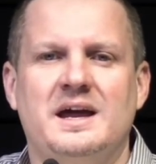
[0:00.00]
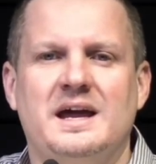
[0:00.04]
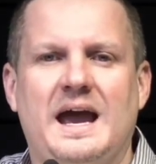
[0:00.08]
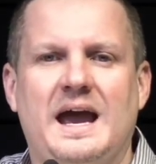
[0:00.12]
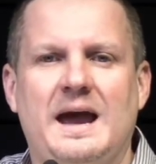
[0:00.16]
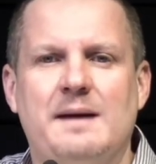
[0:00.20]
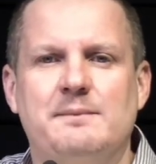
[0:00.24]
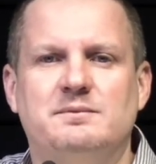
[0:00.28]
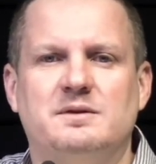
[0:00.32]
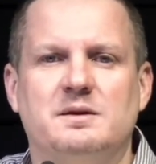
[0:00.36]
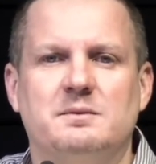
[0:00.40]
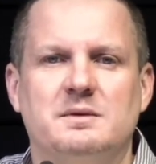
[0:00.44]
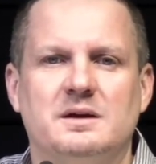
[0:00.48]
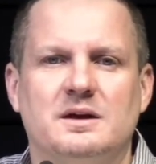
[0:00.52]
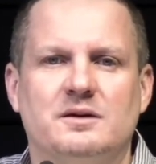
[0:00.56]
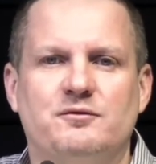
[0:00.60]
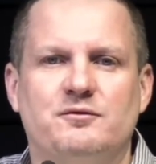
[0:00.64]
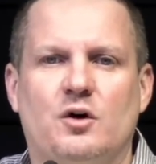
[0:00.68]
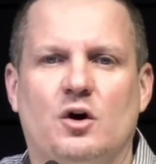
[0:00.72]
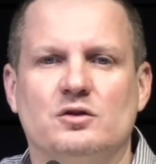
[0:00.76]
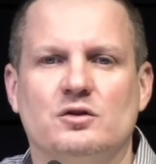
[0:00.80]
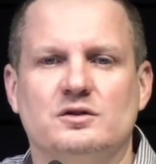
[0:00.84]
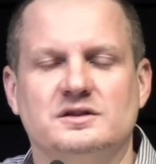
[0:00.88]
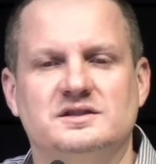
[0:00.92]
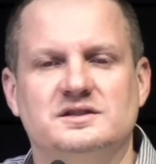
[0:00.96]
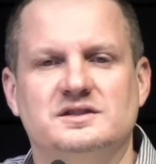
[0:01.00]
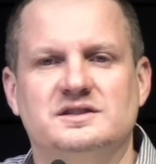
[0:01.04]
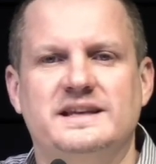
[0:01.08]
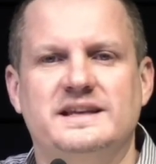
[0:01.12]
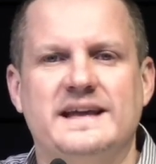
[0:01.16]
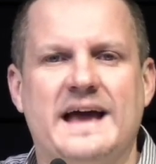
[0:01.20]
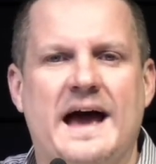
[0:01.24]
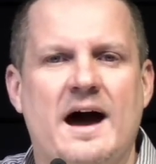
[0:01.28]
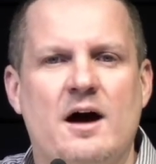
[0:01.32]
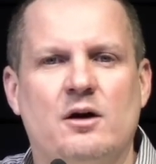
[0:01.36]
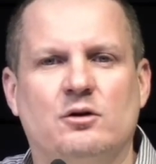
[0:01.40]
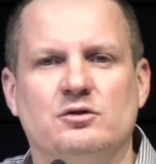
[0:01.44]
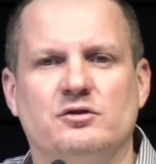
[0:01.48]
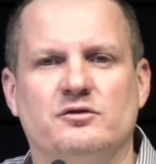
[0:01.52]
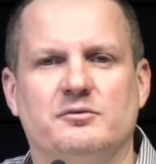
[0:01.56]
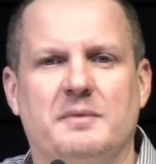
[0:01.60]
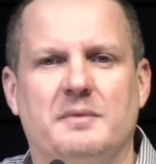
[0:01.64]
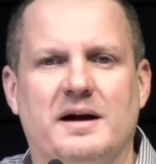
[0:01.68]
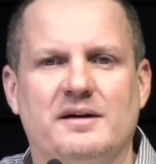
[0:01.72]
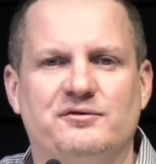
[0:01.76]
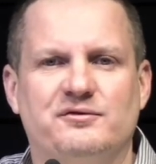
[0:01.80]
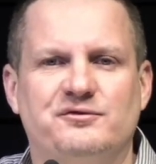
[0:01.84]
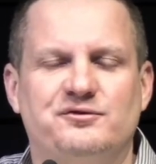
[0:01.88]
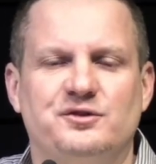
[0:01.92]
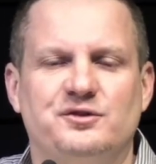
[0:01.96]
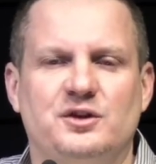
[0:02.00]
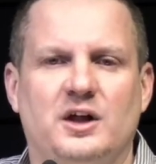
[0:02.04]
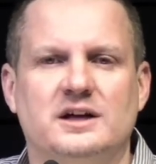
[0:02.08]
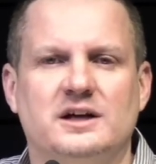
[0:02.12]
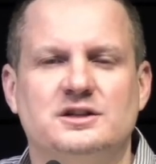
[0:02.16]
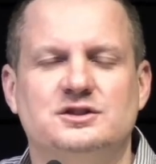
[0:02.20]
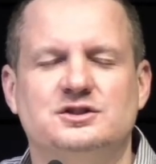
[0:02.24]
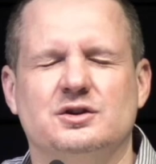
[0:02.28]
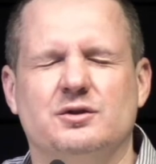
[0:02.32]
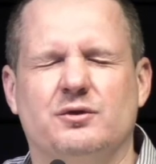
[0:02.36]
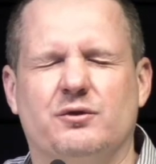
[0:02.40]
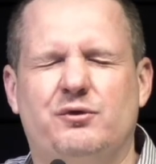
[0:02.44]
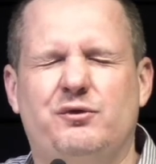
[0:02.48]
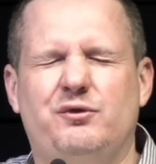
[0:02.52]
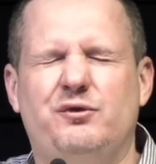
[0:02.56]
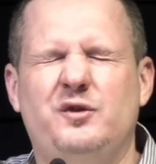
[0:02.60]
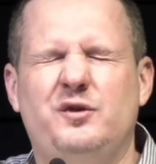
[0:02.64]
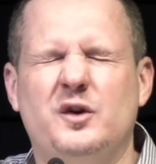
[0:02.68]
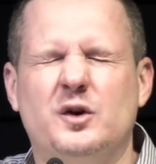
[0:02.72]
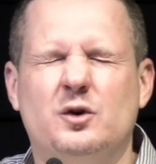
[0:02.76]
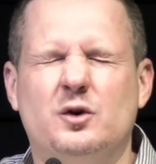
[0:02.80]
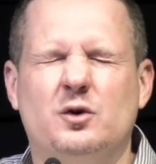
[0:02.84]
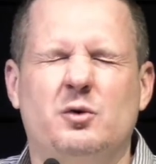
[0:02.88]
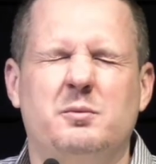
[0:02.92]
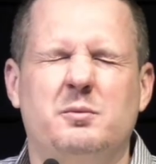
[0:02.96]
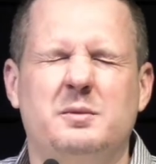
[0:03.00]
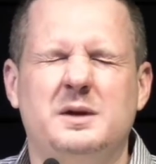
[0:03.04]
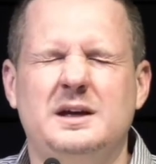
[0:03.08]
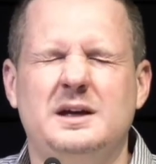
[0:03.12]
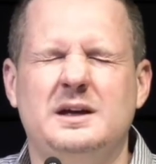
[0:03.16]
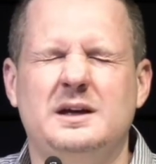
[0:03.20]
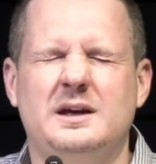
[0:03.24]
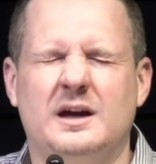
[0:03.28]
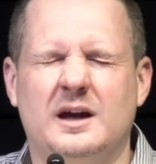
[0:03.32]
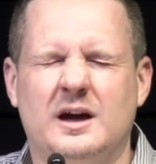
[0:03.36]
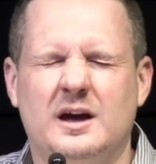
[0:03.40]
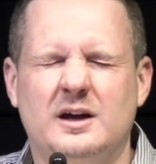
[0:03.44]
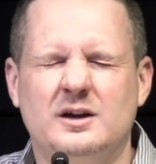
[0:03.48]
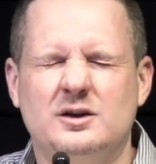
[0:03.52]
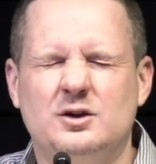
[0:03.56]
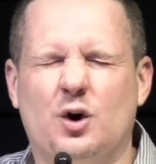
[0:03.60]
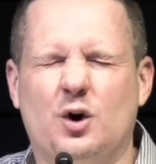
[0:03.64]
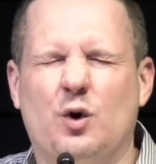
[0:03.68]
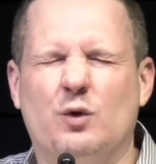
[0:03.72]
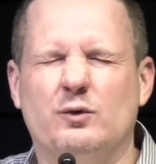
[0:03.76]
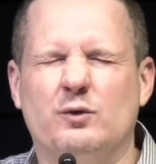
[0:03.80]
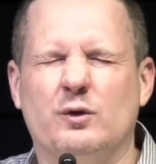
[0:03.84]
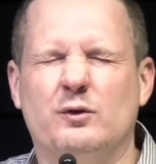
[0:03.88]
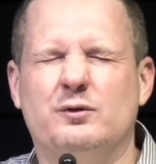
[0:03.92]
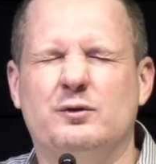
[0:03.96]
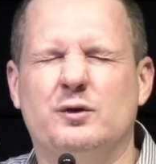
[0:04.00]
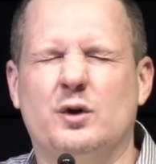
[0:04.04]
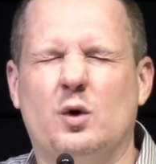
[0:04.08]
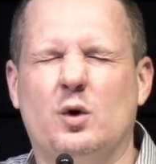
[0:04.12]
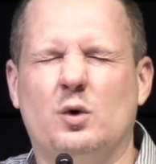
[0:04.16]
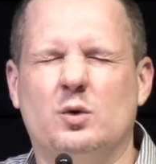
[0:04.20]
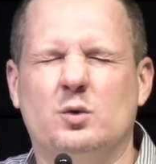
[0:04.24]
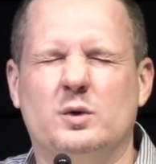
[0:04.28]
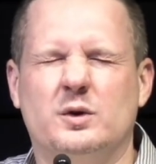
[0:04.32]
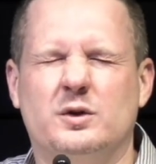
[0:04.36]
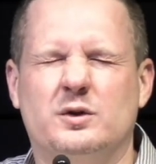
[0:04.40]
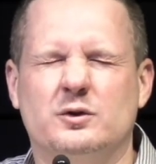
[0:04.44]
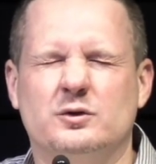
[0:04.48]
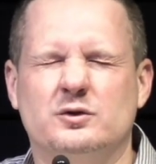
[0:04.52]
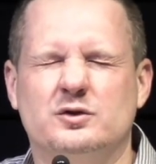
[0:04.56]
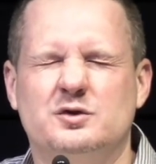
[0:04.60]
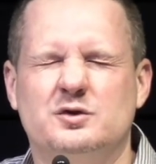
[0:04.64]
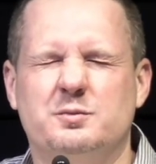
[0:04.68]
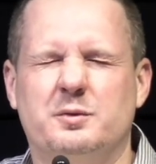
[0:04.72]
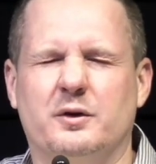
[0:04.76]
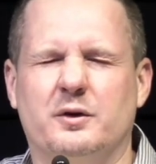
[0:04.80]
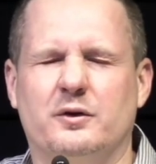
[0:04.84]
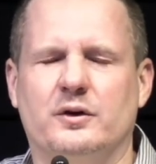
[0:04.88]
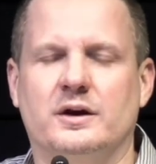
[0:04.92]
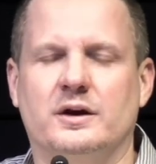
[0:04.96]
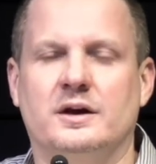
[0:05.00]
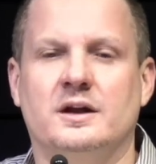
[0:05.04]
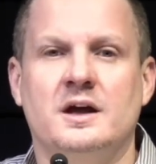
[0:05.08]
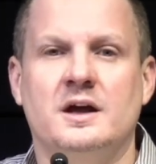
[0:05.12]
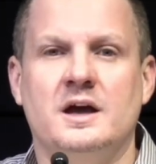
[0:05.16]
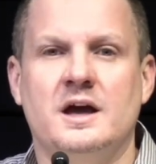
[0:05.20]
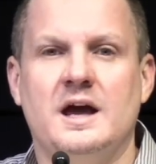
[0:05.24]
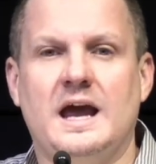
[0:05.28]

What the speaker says: Empty me of all this doubt of my flesh and fill me to overflowing with your Spirit.